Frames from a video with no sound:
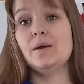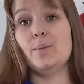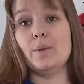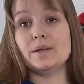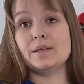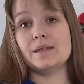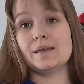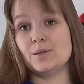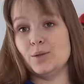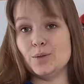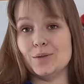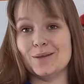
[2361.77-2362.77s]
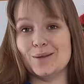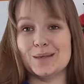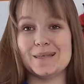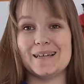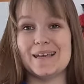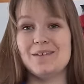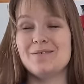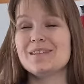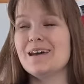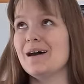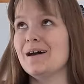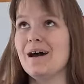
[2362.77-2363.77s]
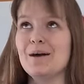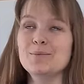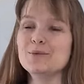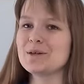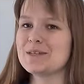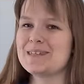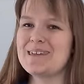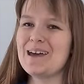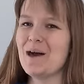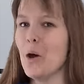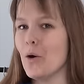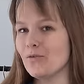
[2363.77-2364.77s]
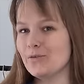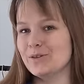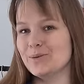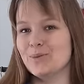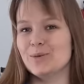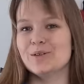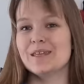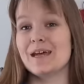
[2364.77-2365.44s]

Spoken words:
But that you do it on the sleeves, I'm just over the moon.